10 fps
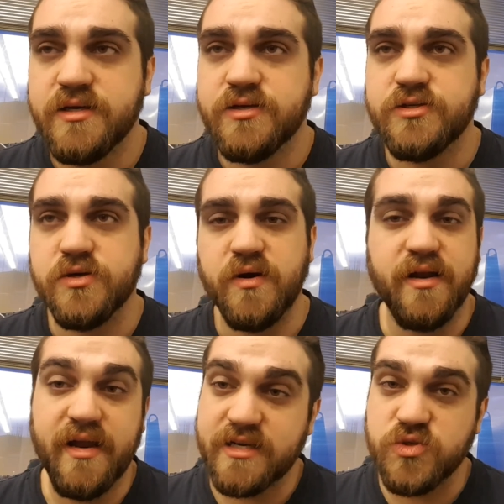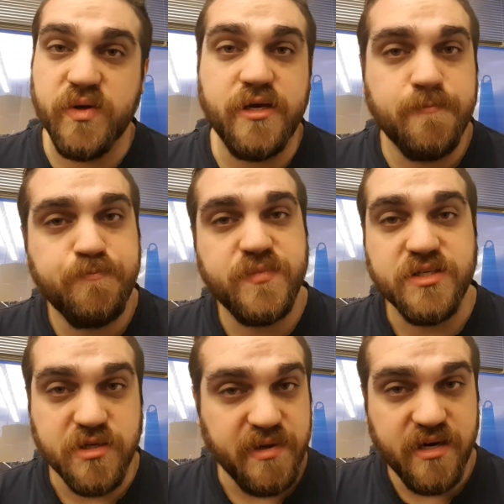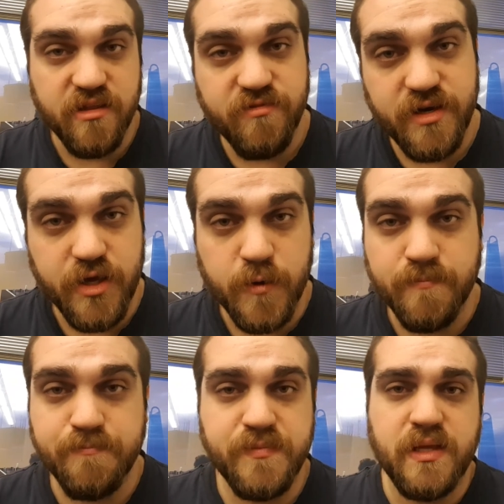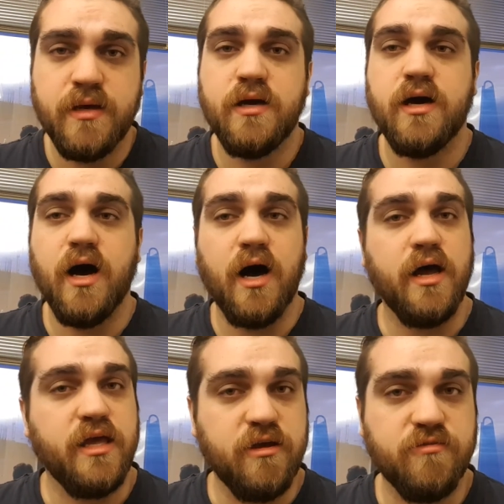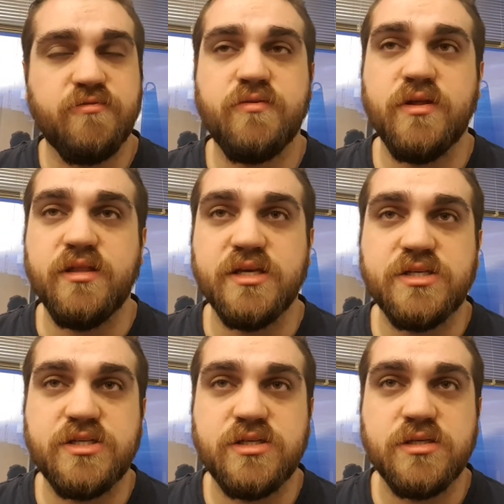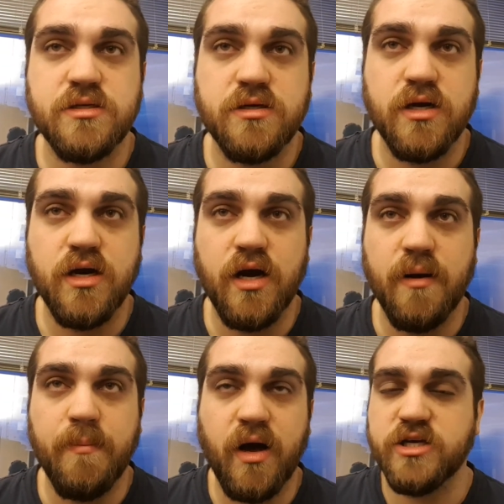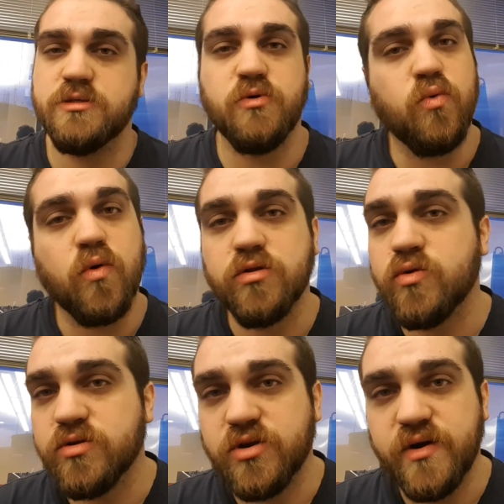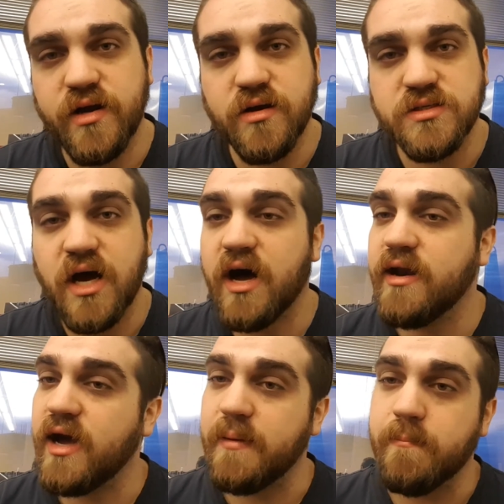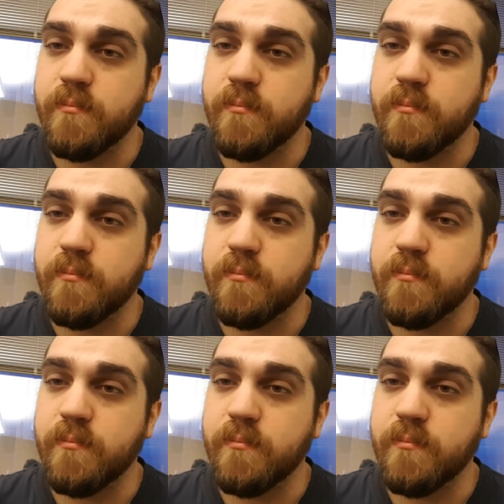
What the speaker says: So next week, there's going to be another video. If this possible war with North Korea goes hot, I'm